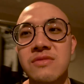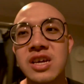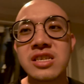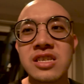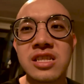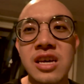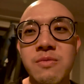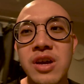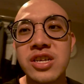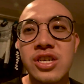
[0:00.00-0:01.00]
You can see that
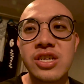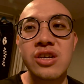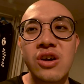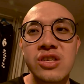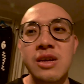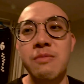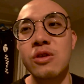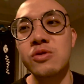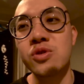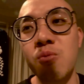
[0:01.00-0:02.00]
we actually got some
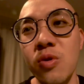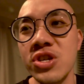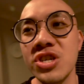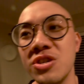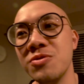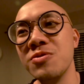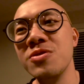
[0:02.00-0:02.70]
clothes washed so